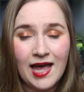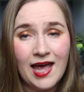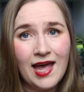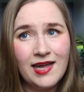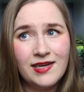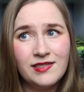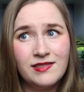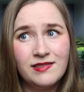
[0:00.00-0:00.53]

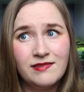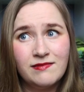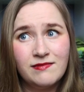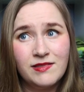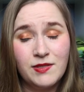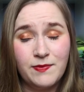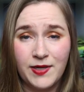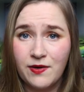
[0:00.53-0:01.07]
And
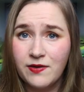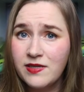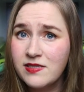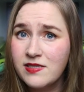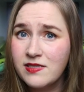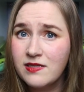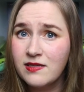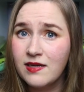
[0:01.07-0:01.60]
to be
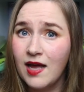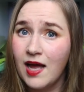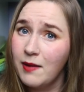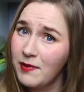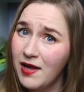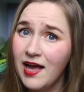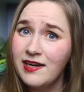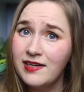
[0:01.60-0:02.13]
honest,
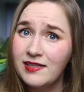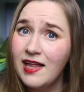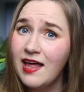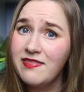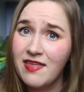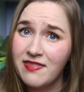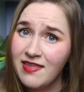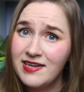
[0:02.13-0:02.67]
I'm kind of
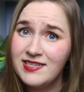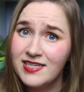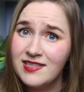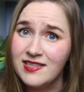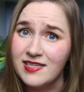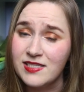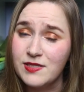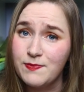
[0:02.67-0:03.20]
glad that they
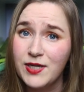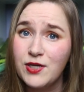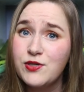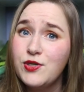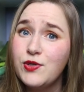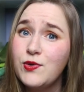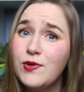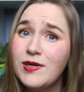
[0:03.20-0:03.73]
did this
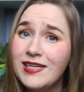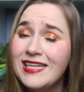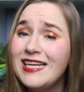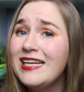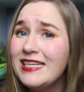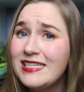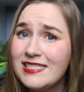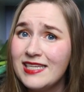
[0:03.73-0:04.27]
because you could
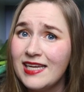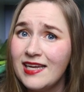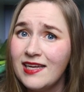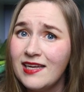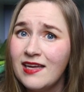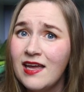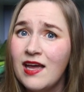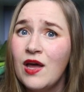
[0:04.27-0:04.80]
clearly
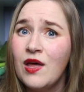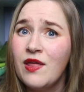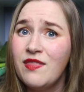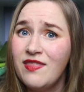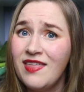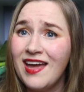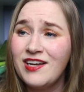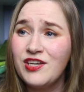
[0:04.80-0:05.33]
see
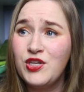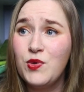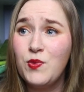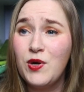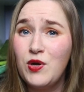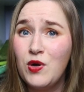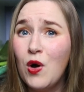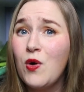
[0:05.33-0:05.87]
that you
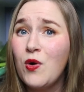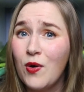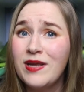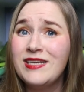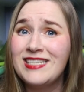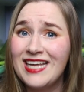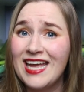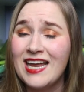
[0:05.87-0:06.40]
were not
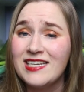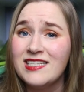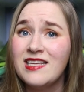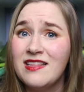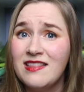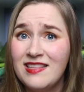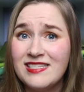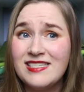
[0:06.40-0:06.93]
going to get
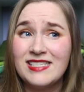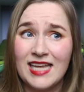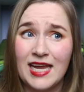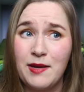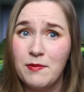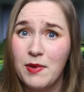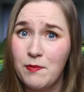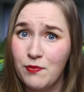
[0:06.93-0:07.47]
the
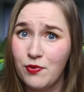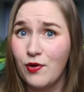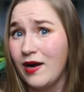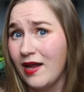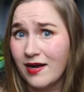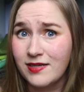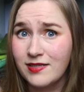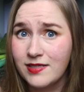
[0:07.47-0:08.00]
same
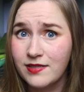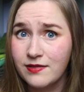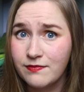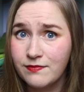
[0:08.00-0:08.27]
product.